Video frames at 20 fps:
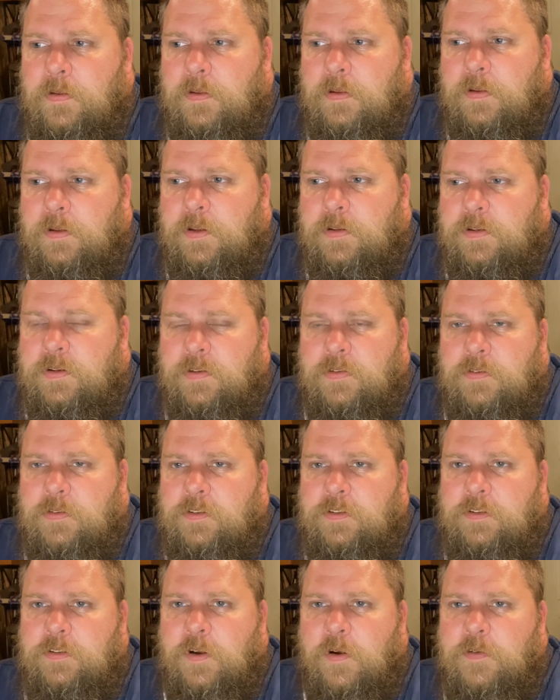you just
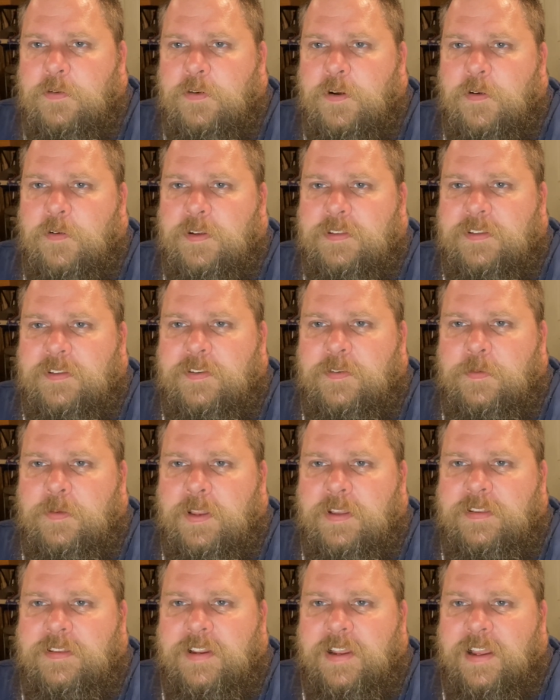don't know what
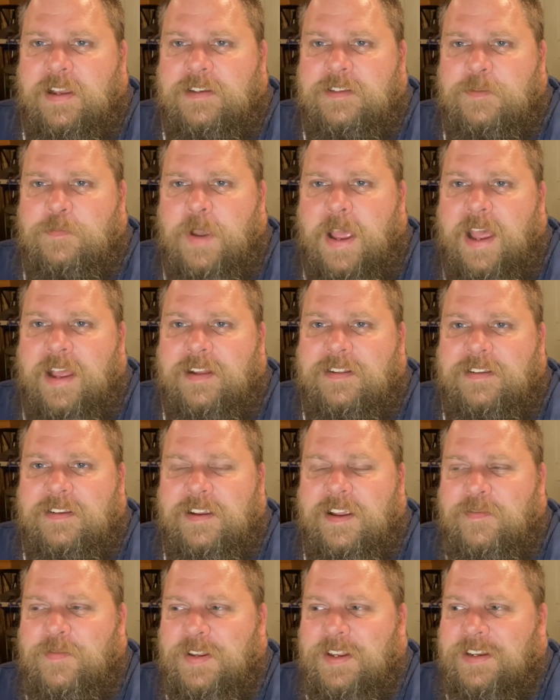to expect.
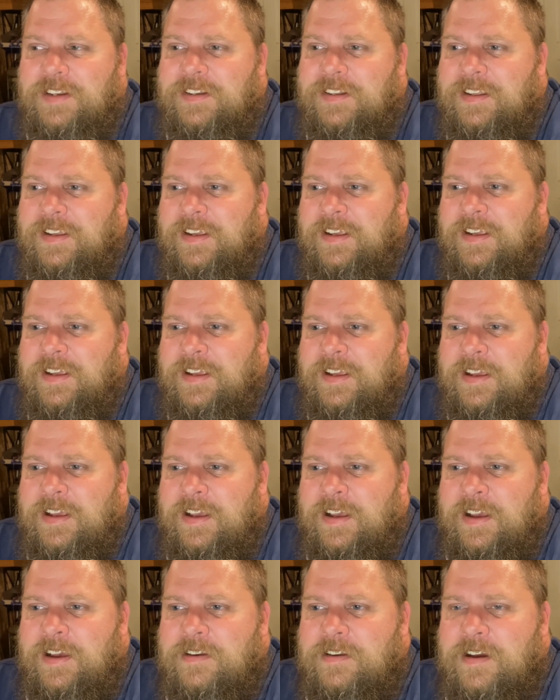I mean,
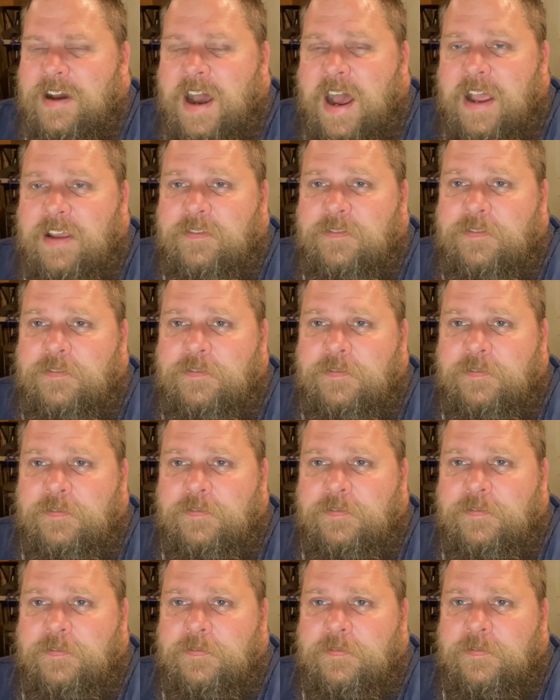I've,
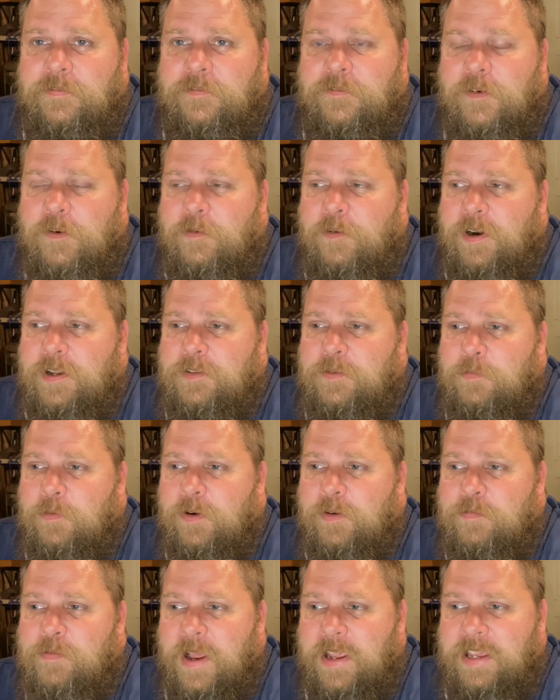for what it's
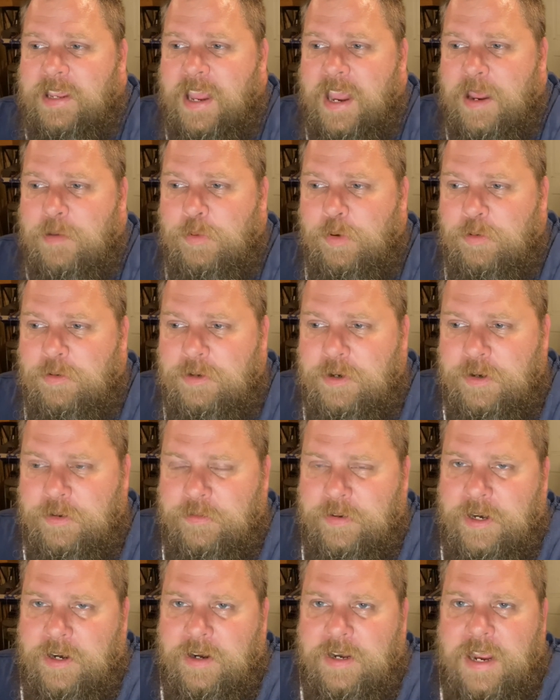worth, my cable
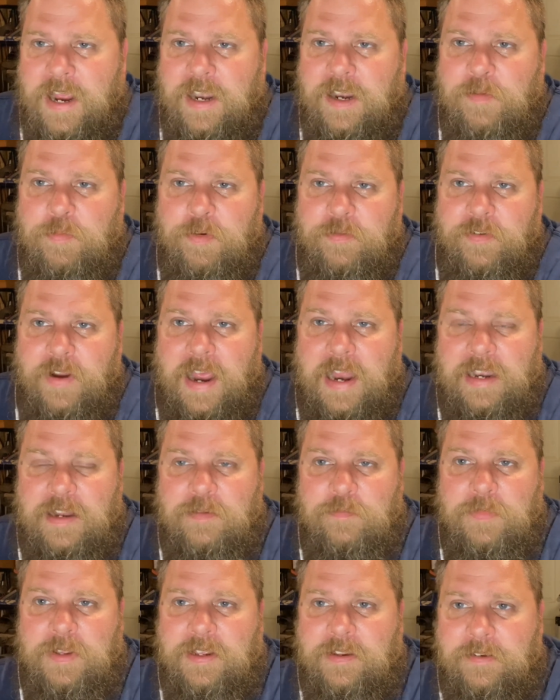career kind of
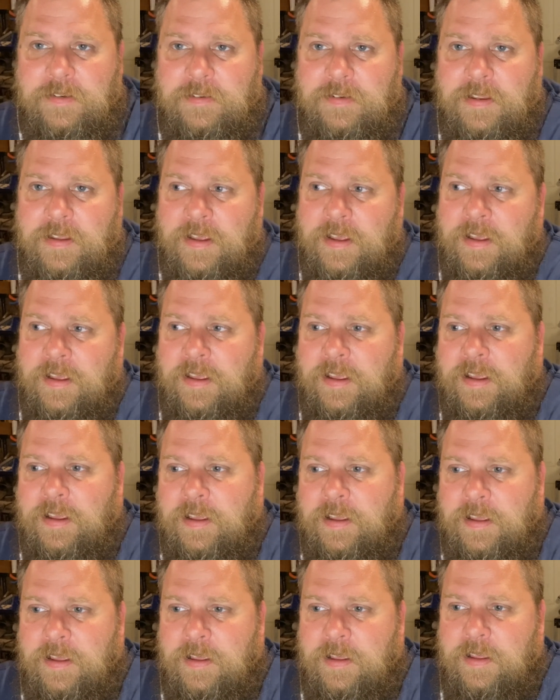provided me
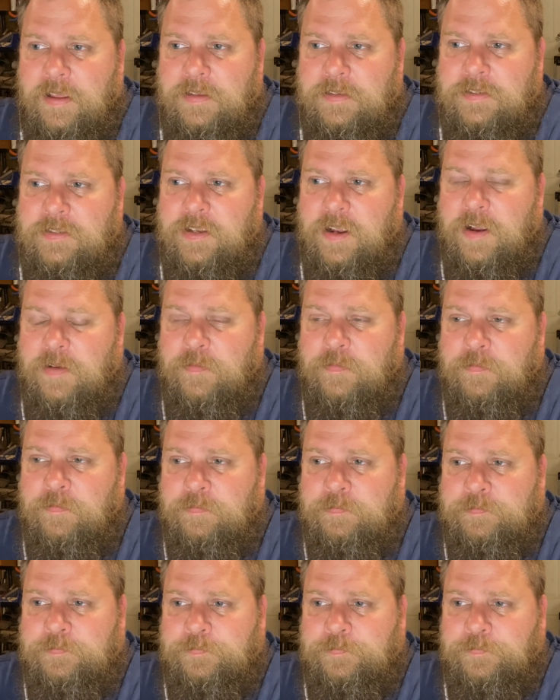
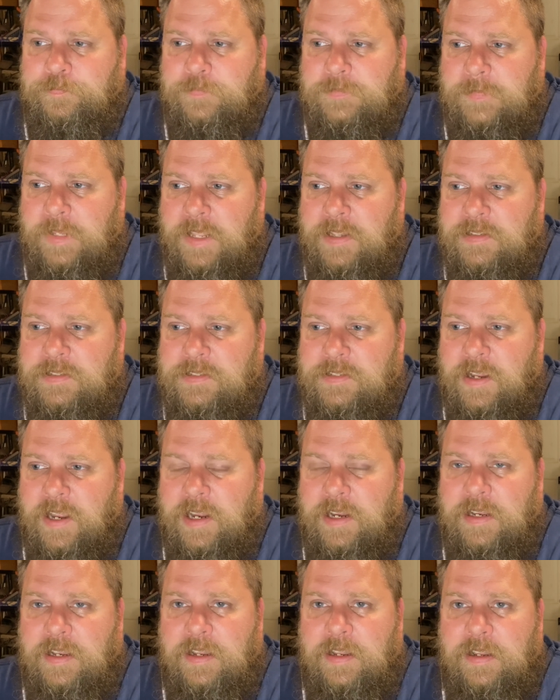some insight